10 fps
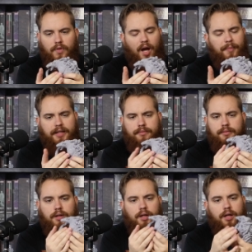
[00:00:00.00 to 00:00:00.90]
I mean,
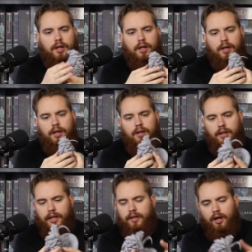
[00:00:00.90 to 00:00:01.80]

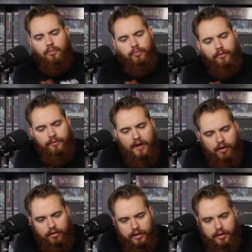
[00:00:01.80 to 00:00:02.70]
like a
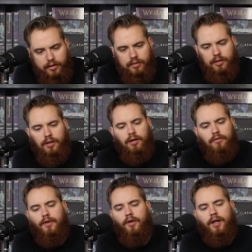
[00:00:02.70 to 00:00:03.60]
very...
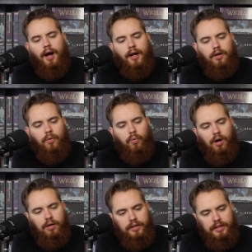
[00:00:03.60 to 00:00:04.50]
very high
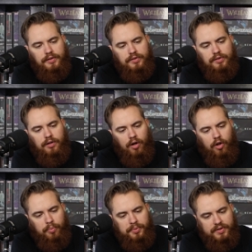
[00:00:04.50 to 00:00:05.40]
quality
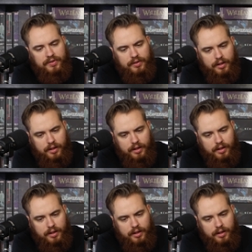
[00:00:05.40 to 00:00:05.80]
sculpt.